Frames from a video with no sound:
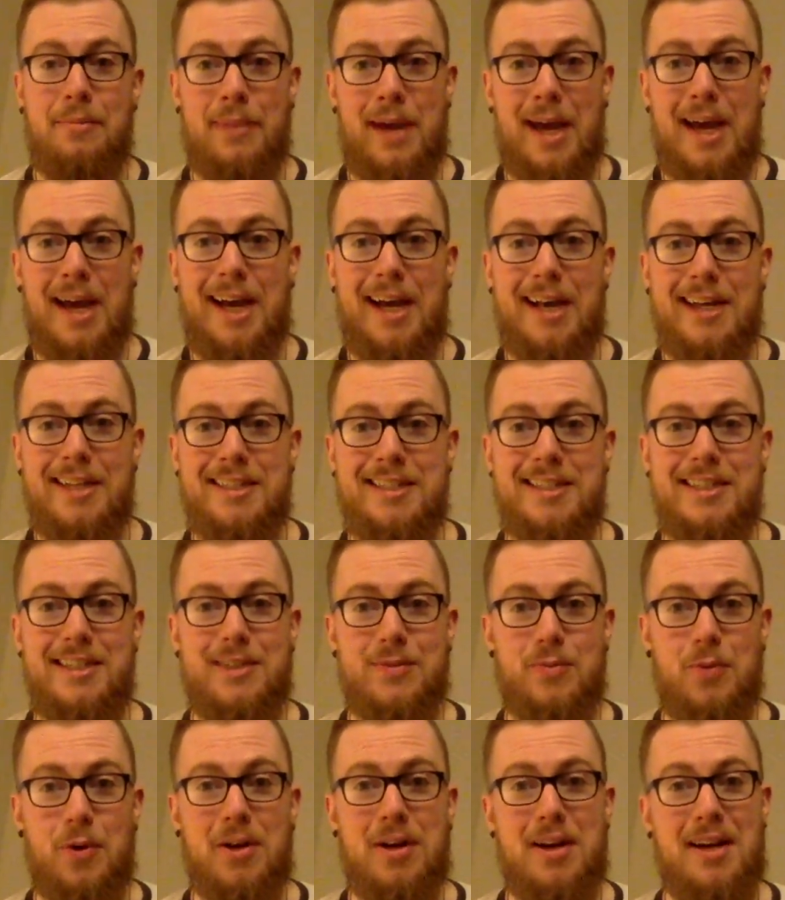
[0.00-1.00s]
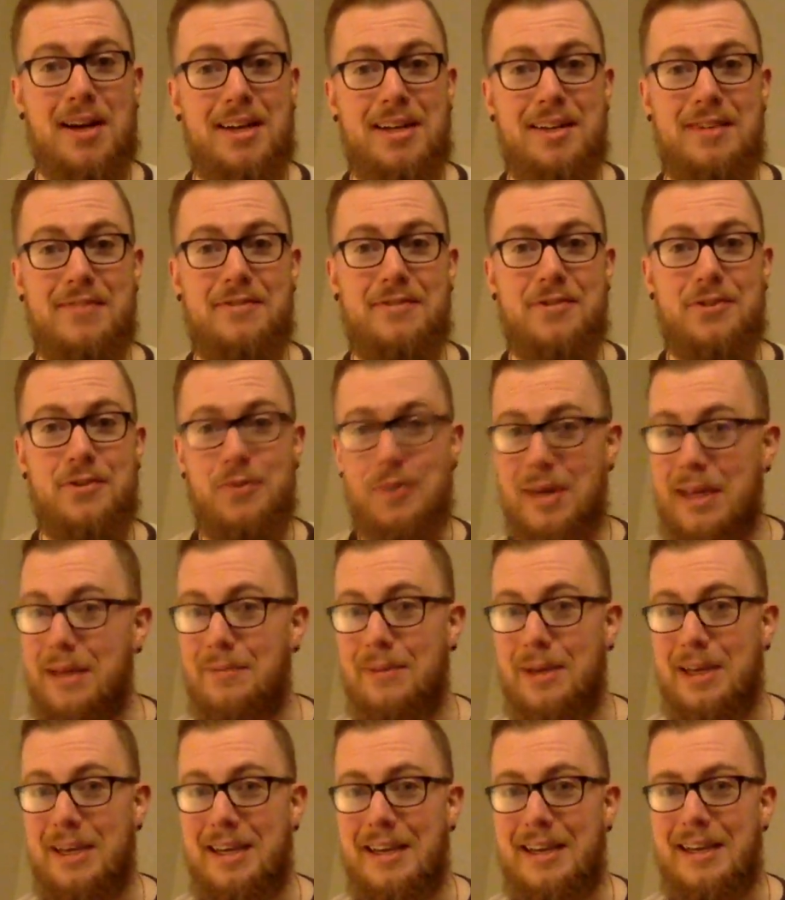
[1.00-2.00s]
past is we're kind of
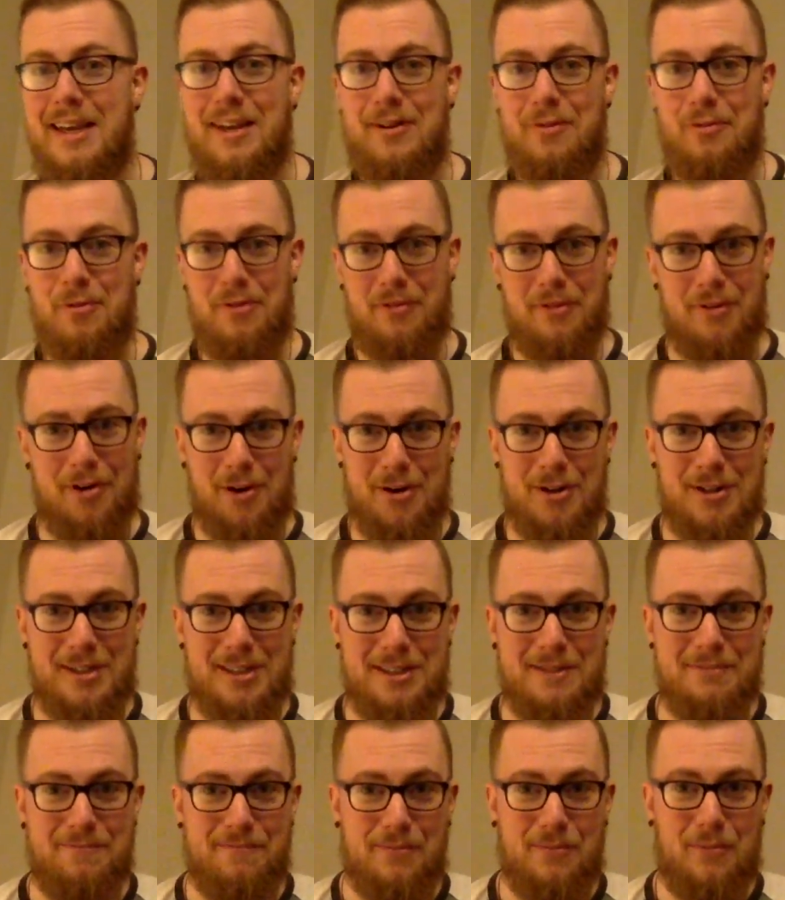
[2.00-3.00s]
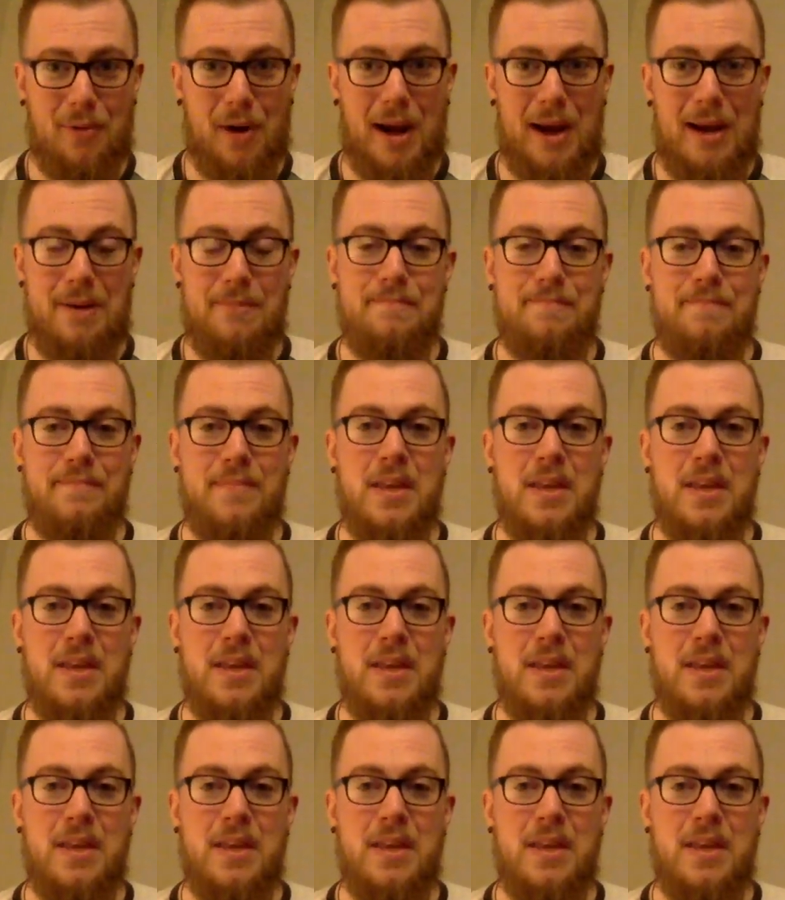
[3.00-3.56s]
dreaming in reverse, right?